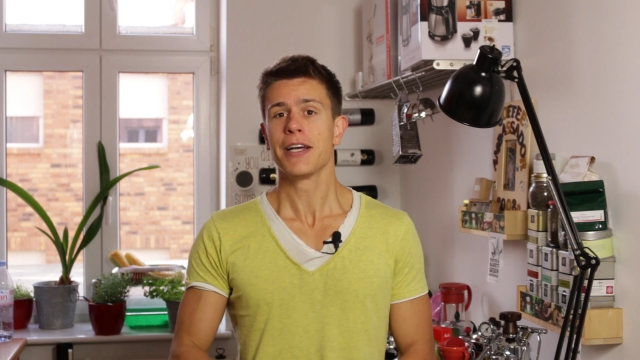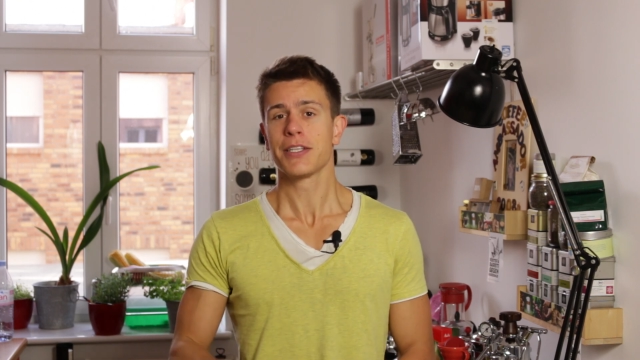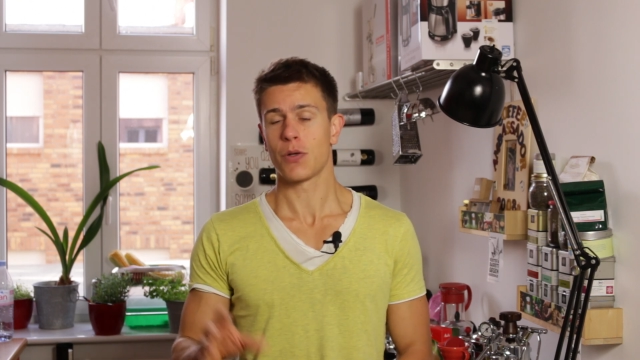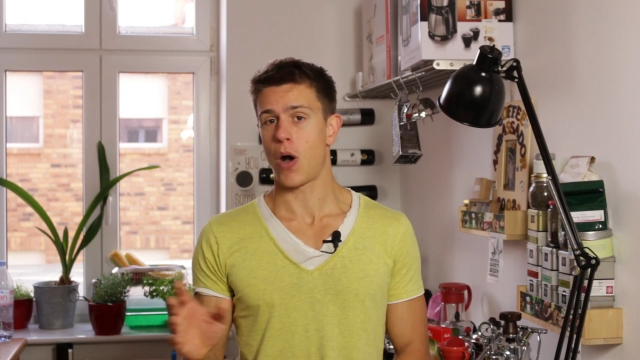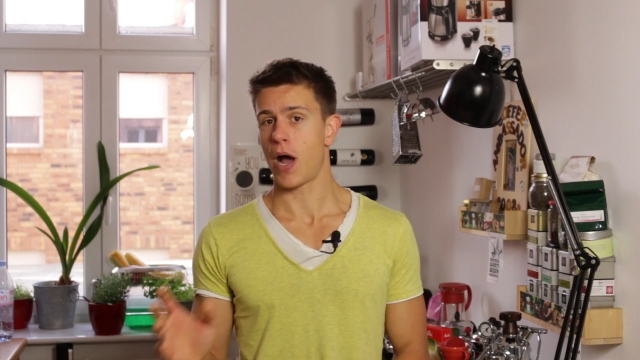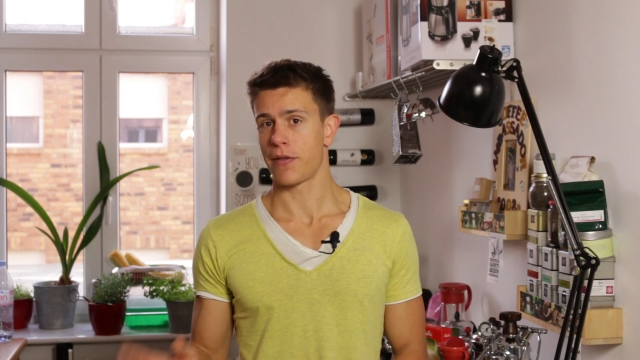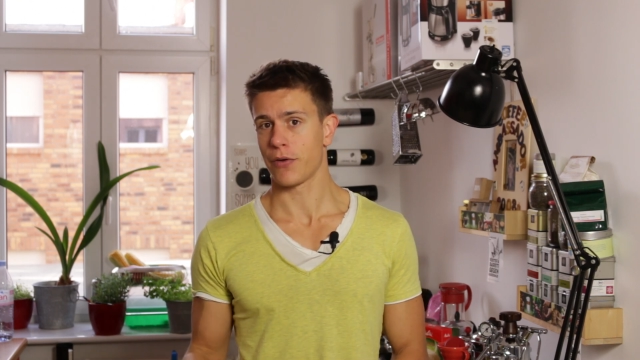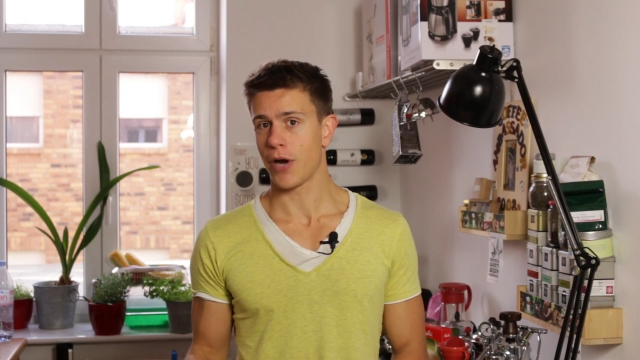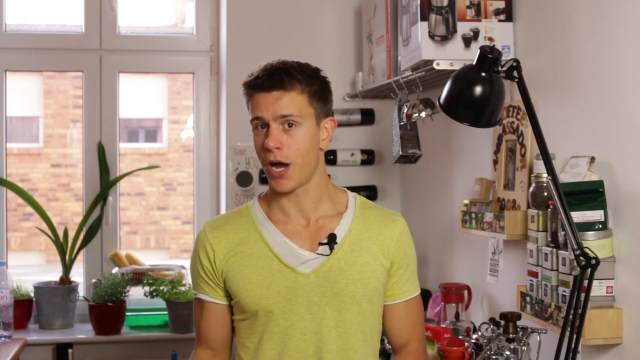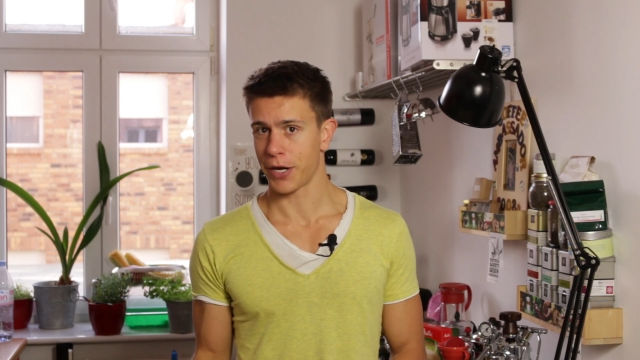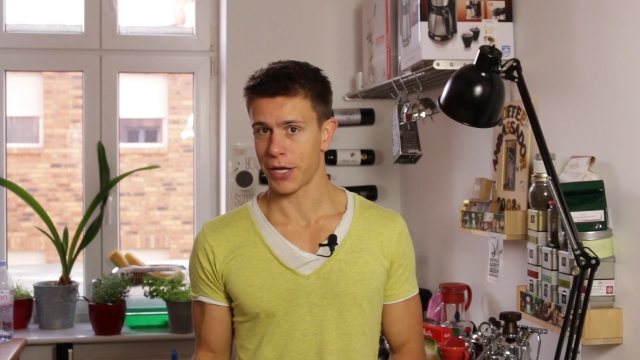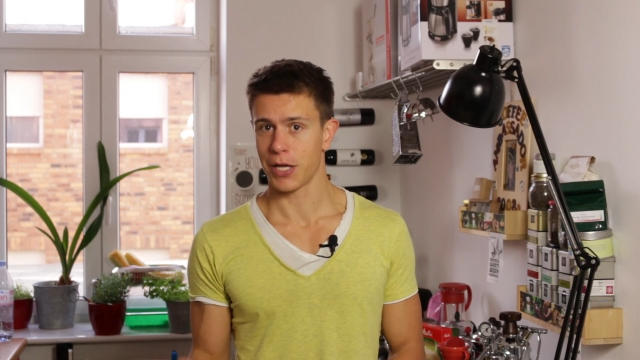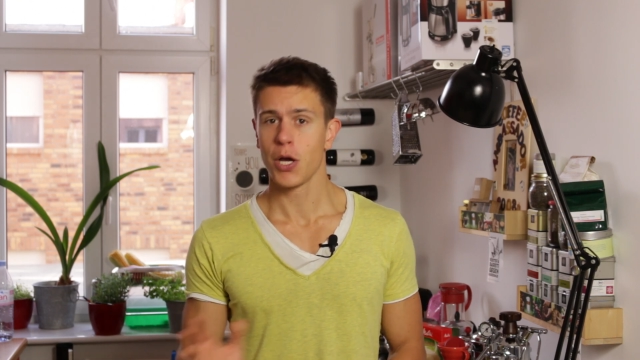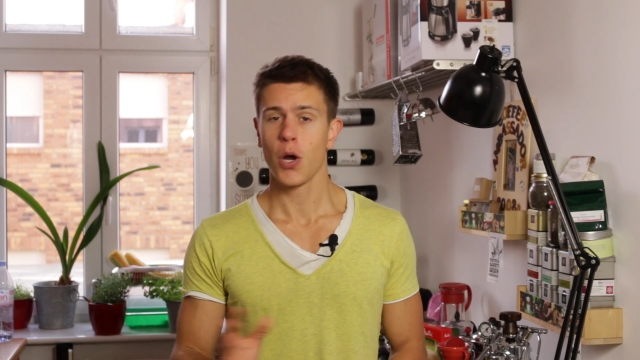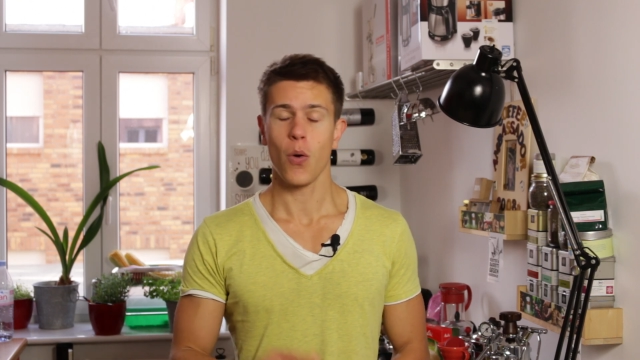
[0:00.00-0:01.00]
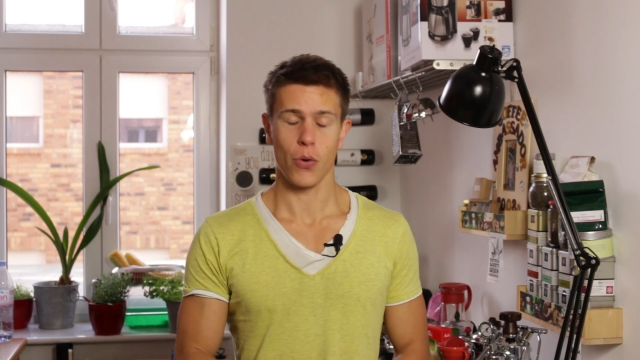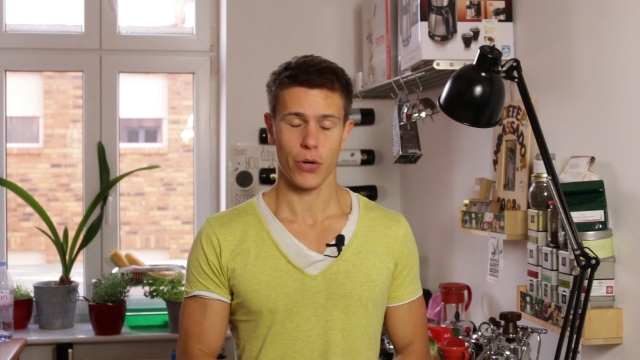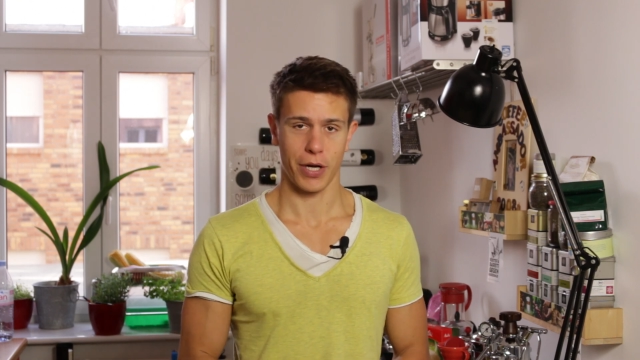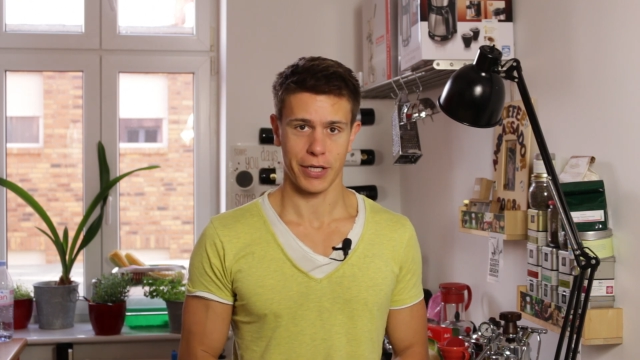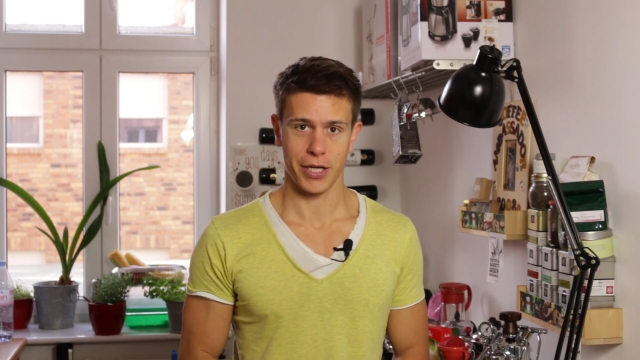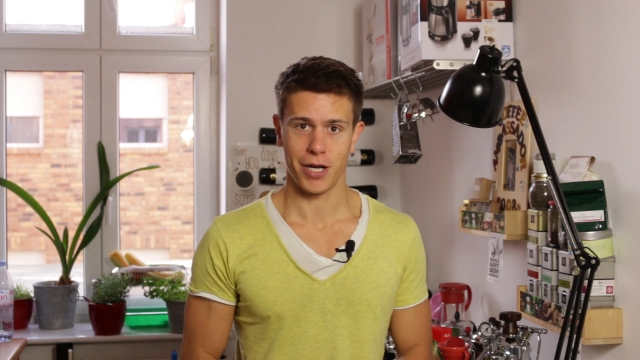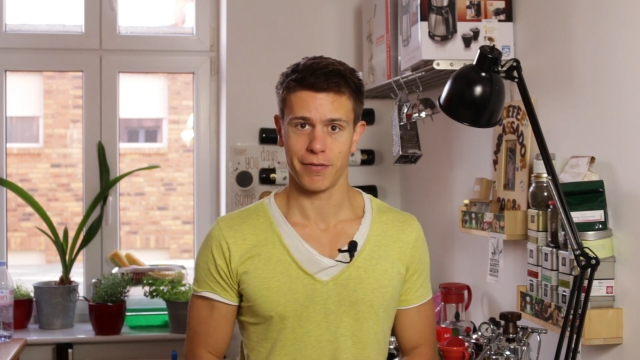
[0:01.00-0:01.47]
So either honey
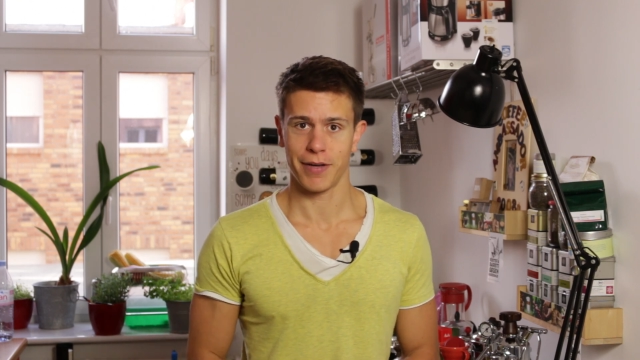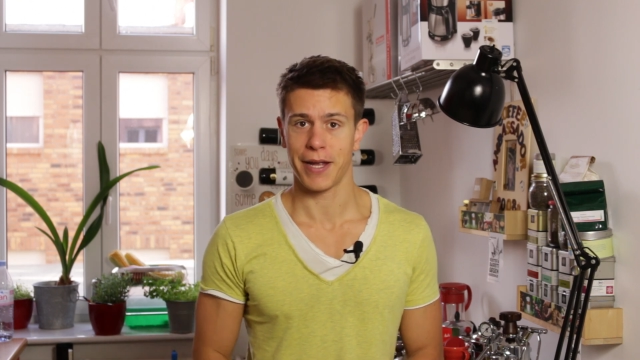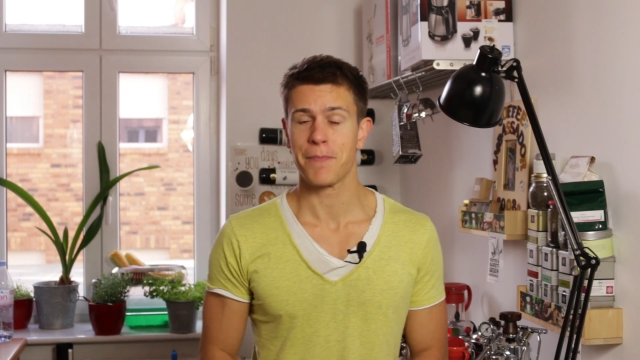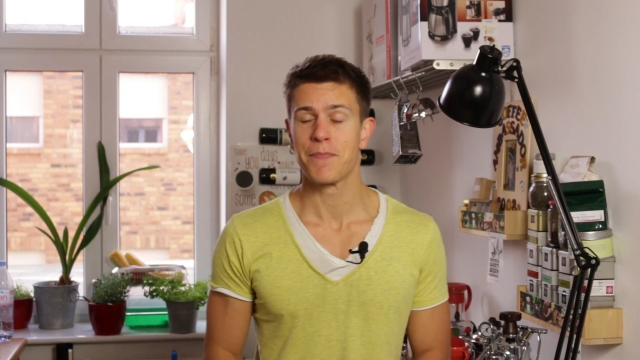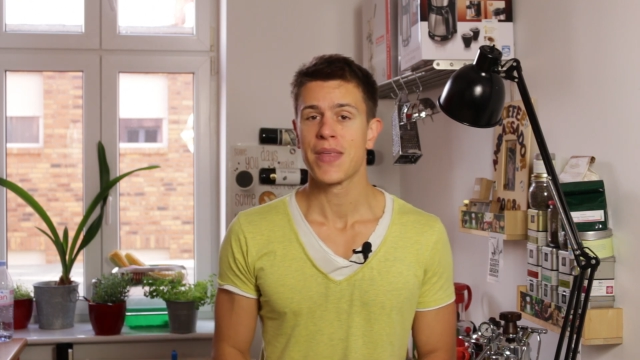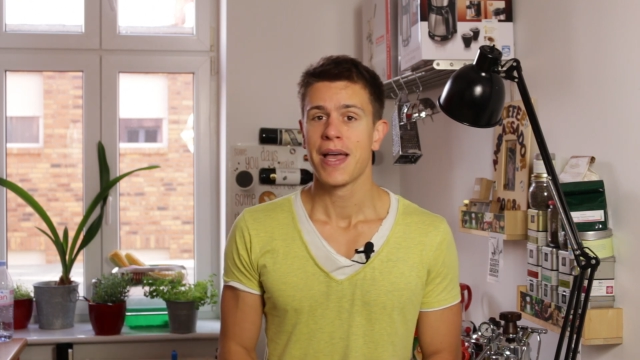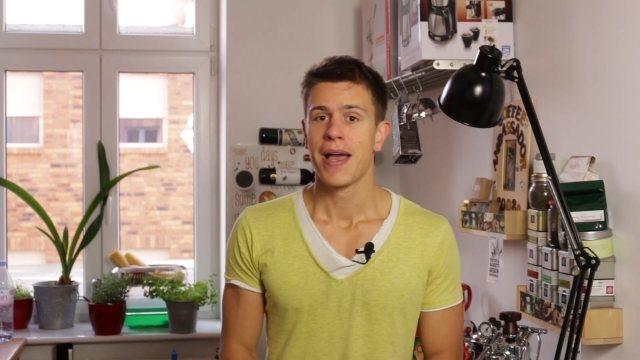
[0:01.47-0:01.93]
or agave.